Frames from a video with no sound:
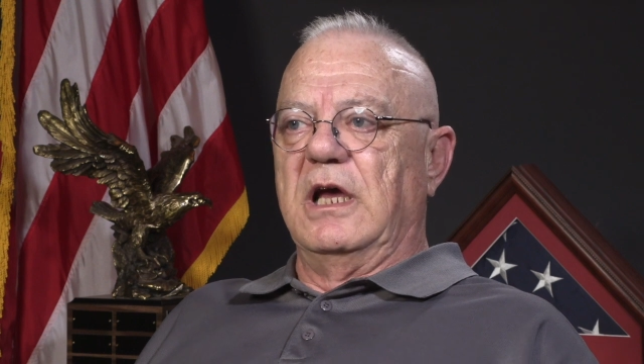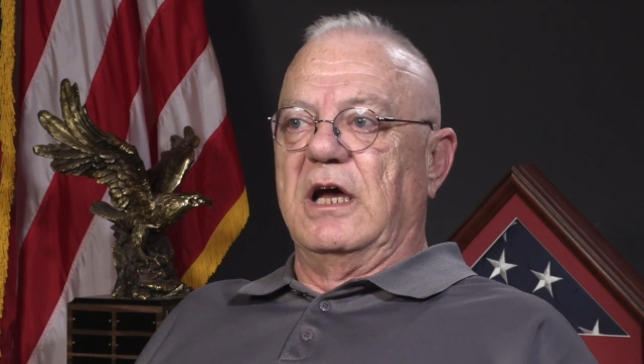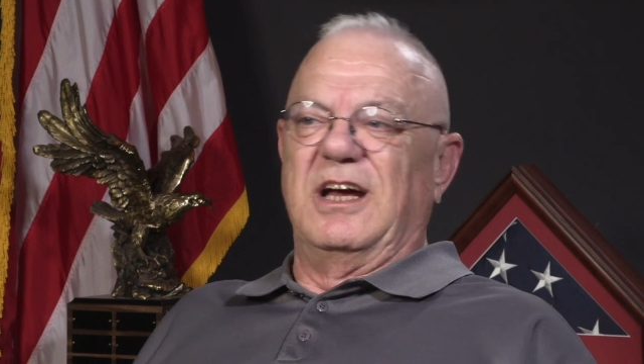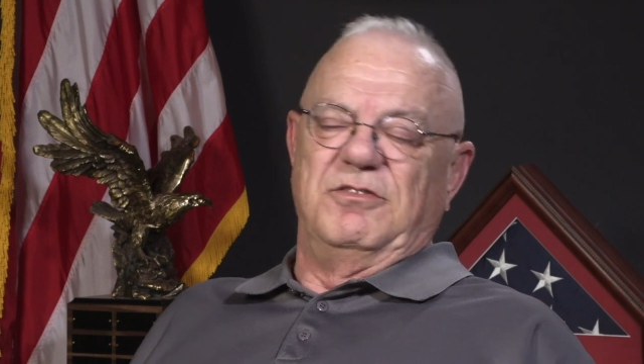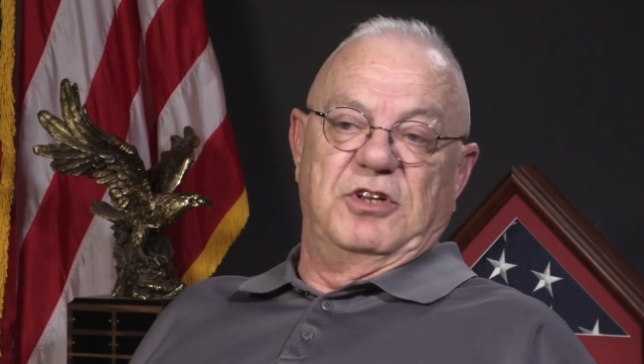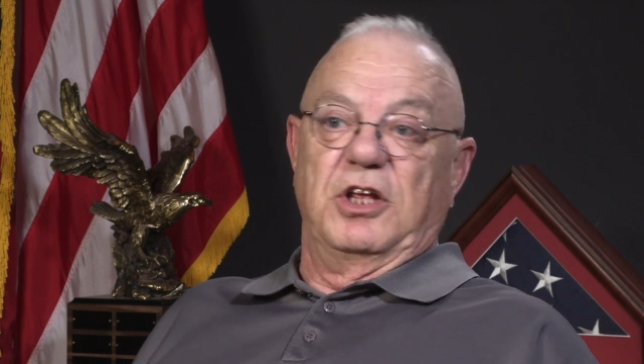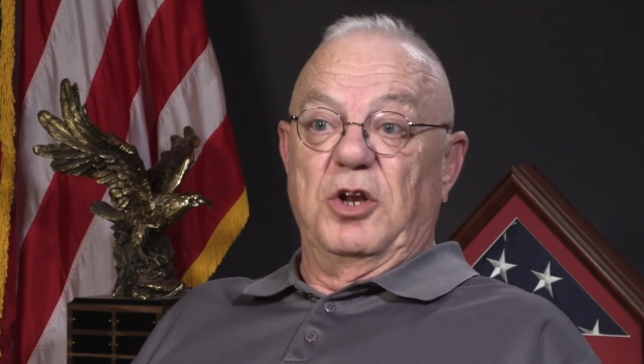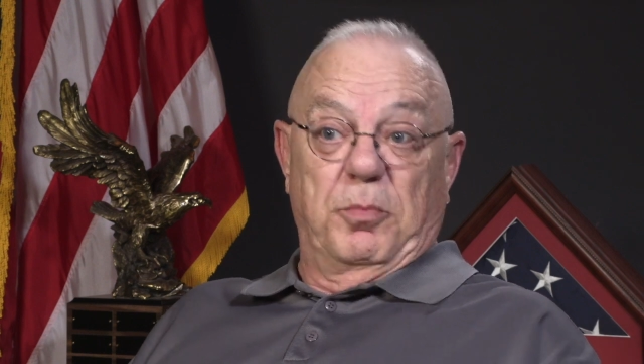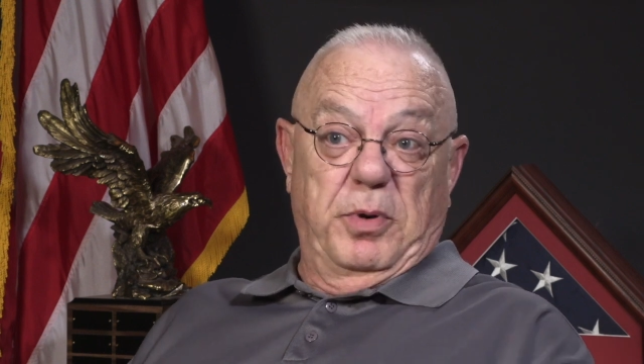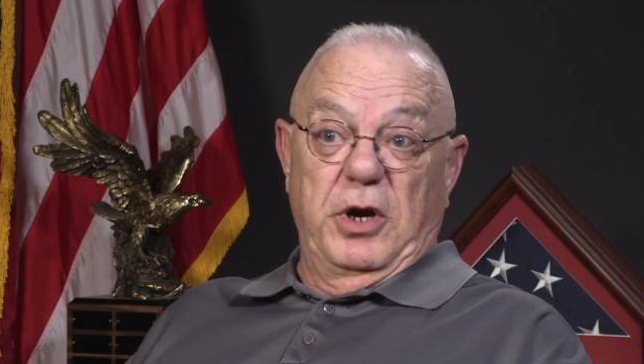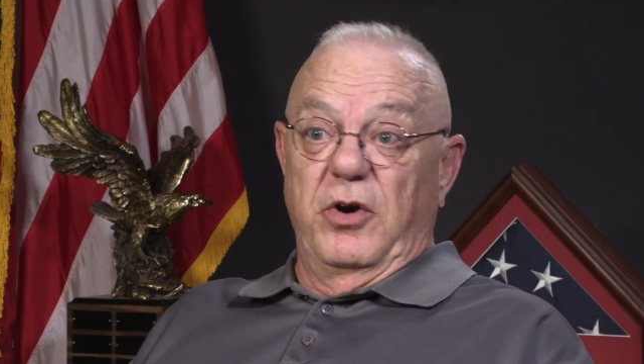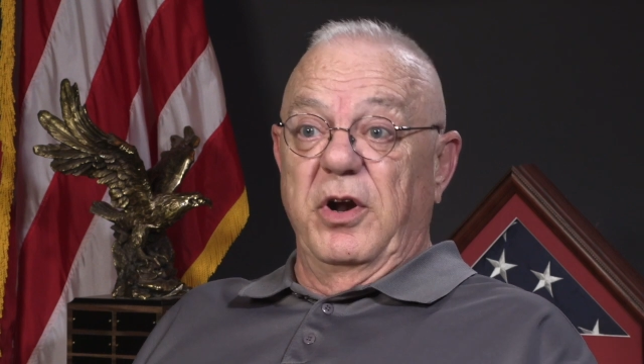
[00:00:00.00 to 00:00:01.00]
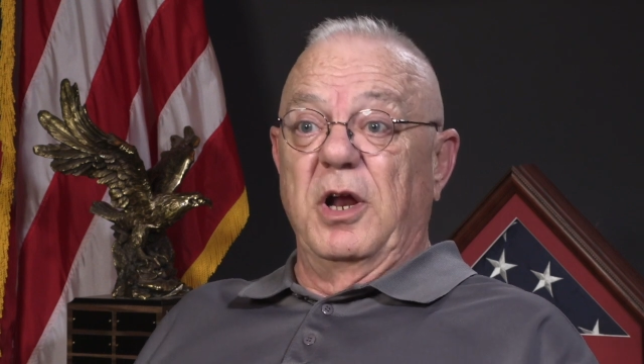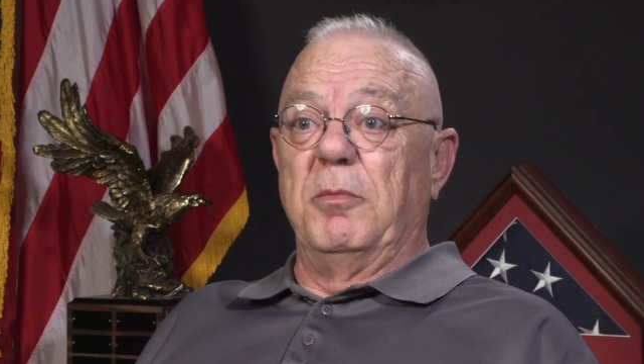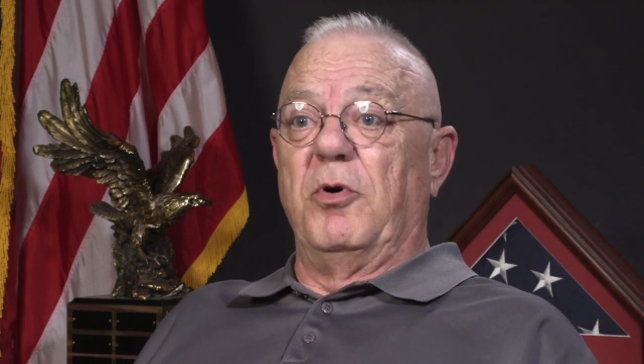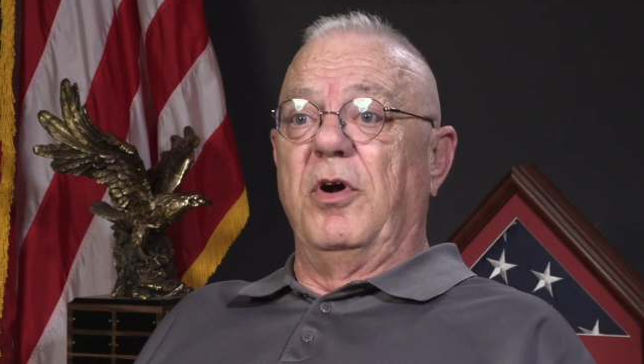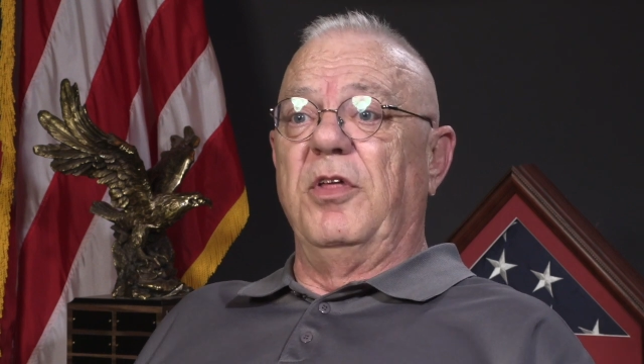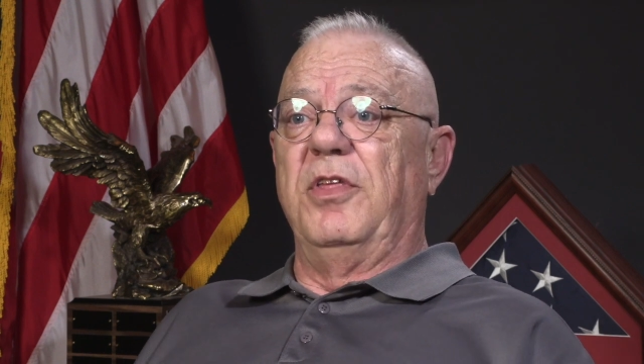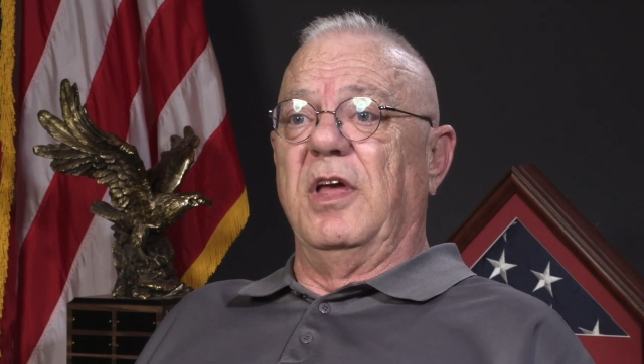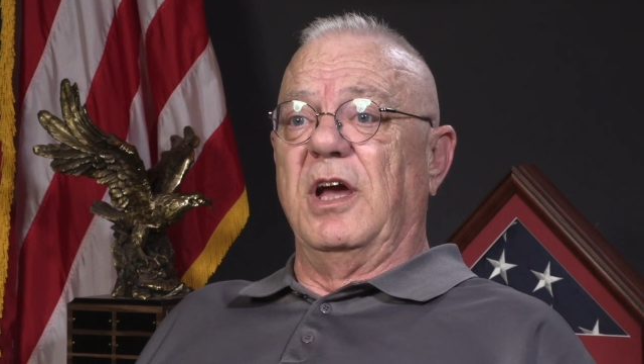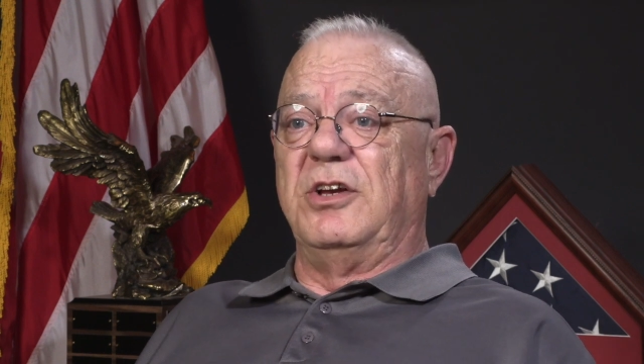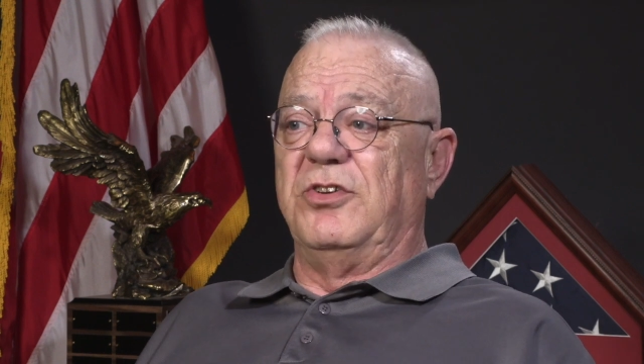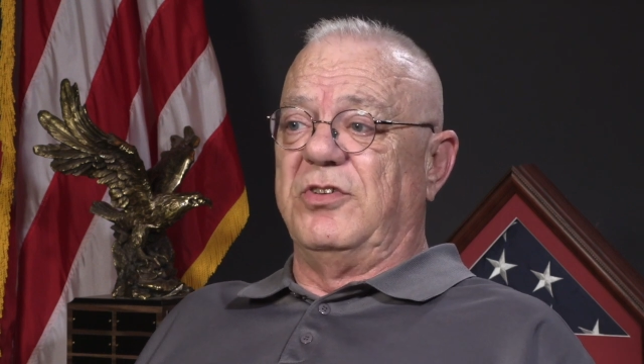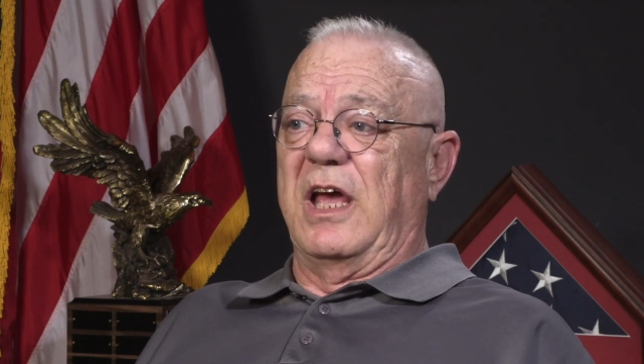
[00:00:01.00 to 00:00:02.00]
Uh, didn't appear in them or
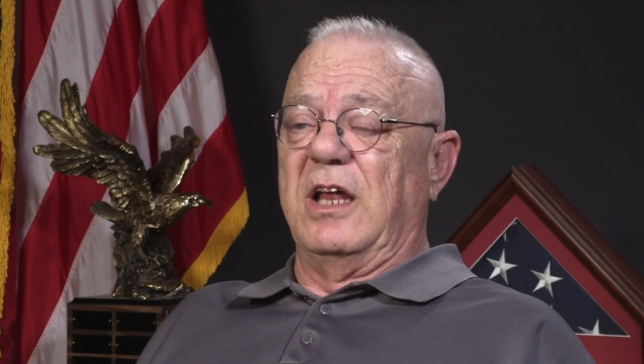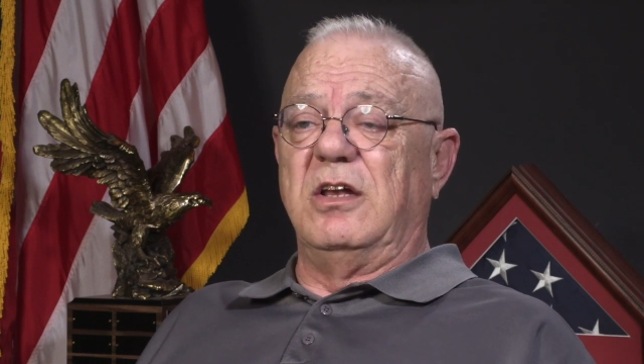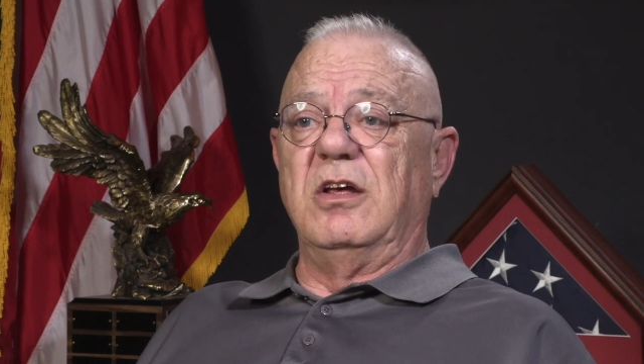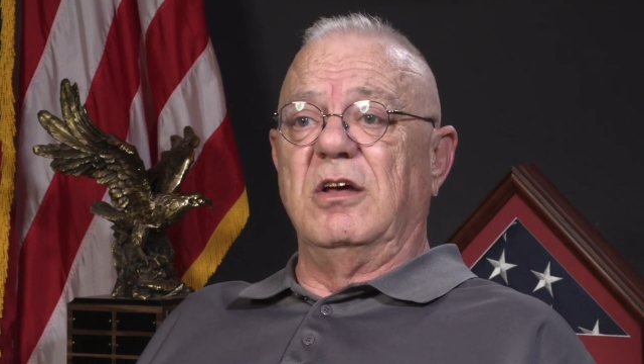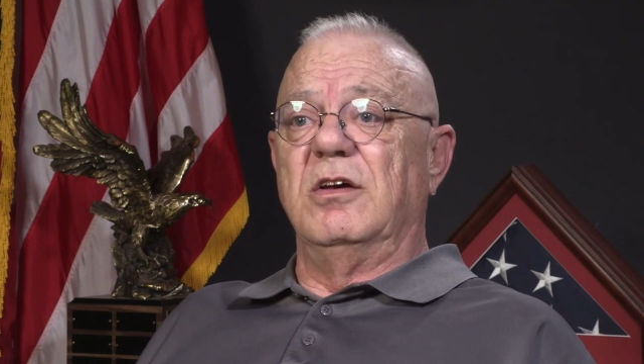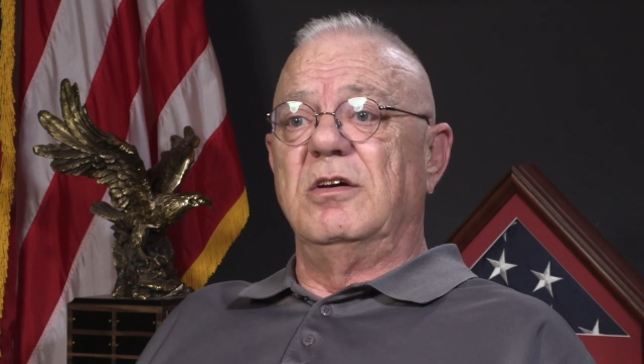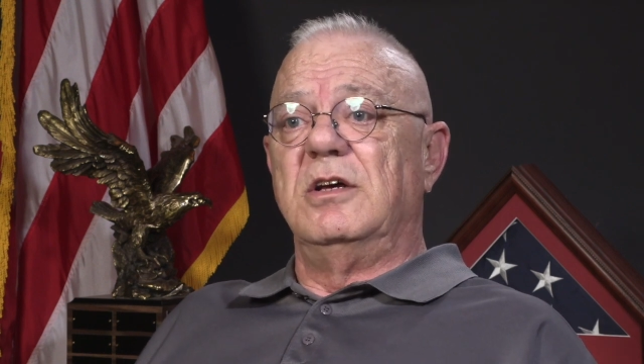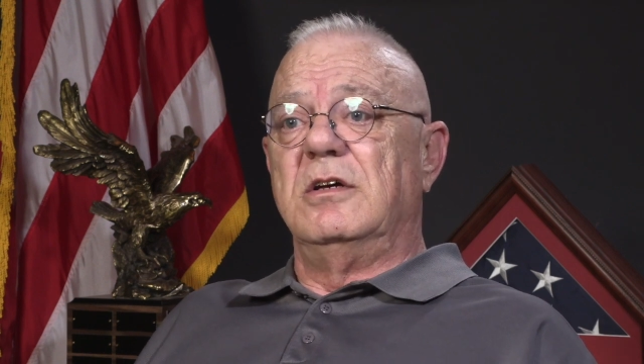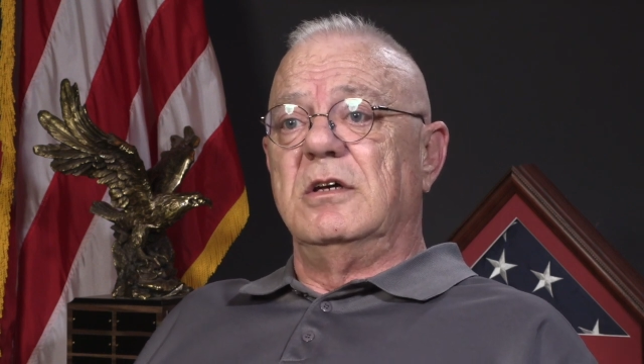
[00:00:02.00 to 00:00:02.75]
anything. I just had to,